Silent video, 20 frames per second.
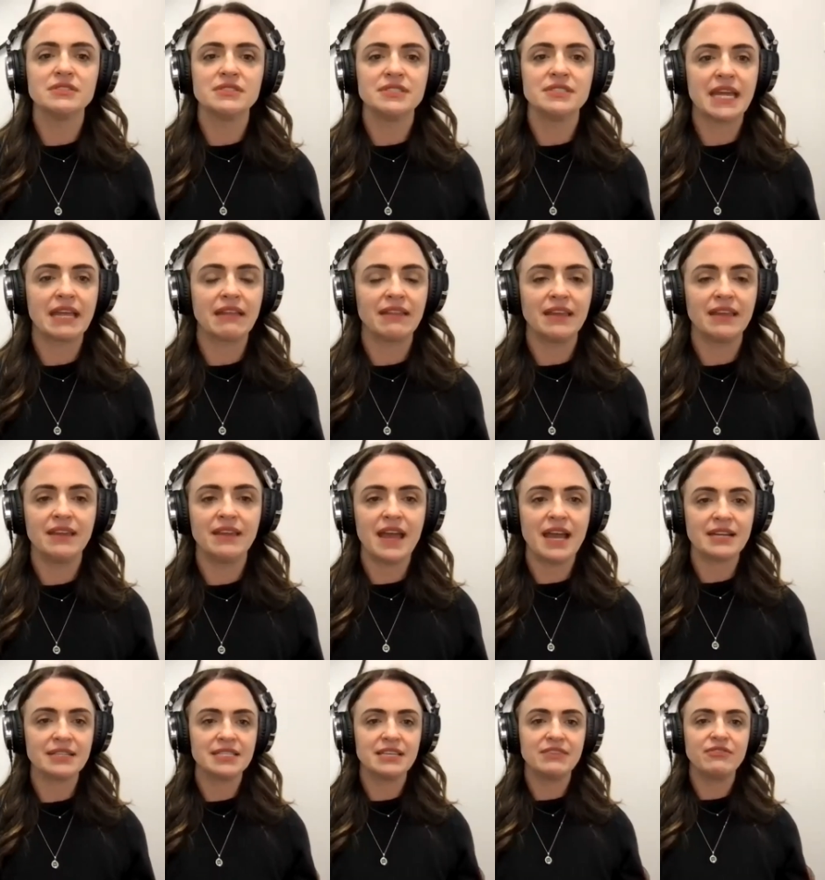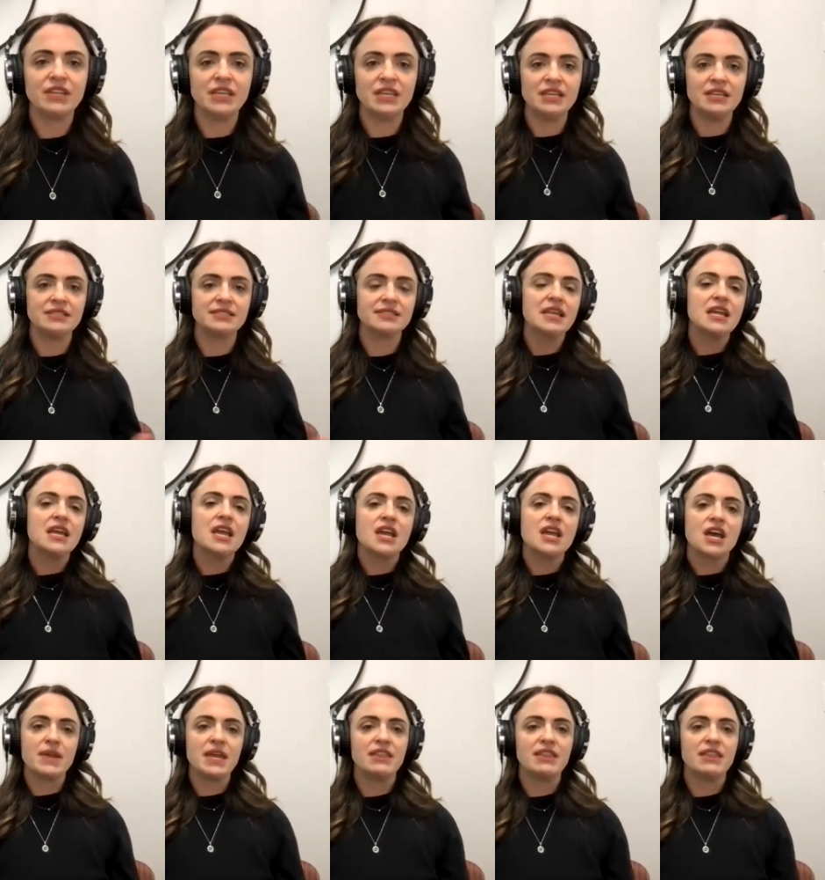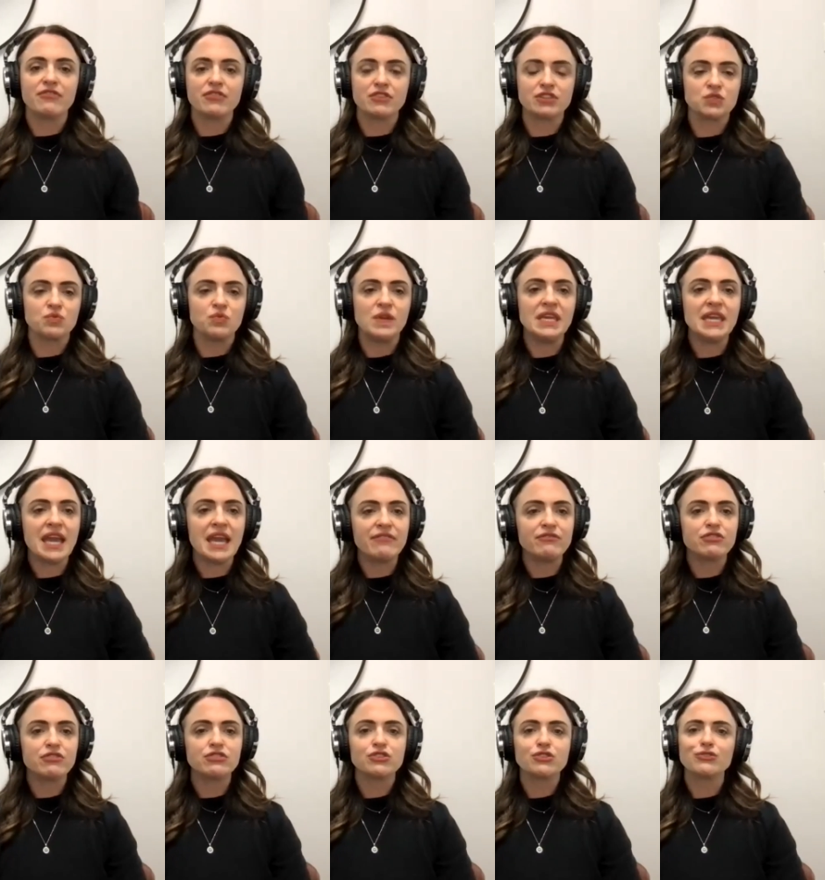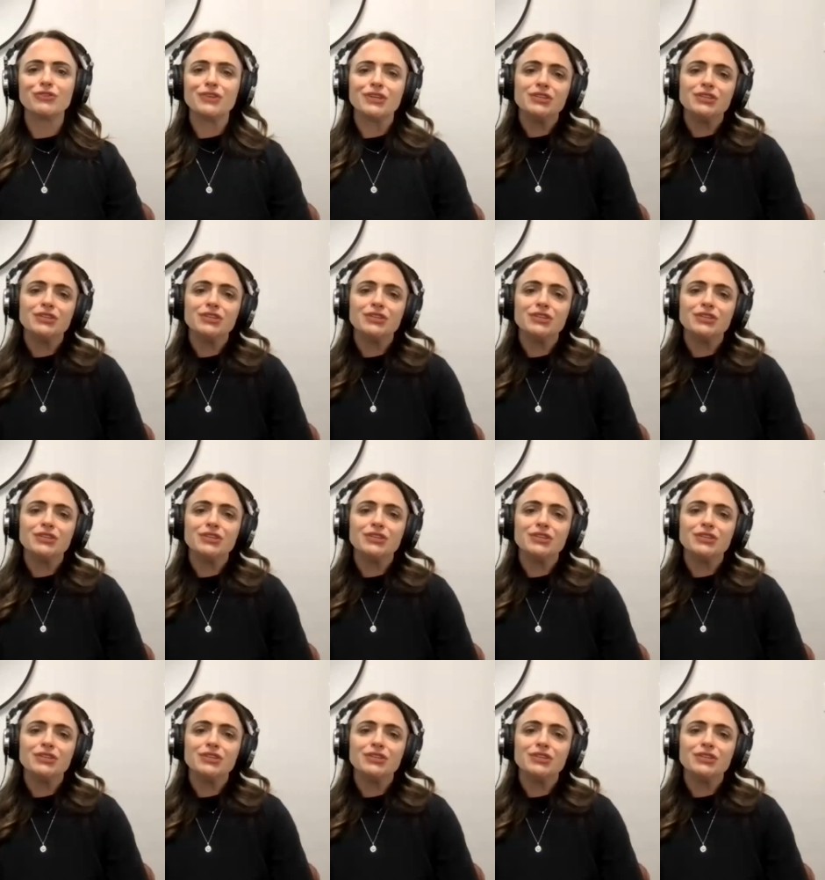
daily activities in the first week after surgery.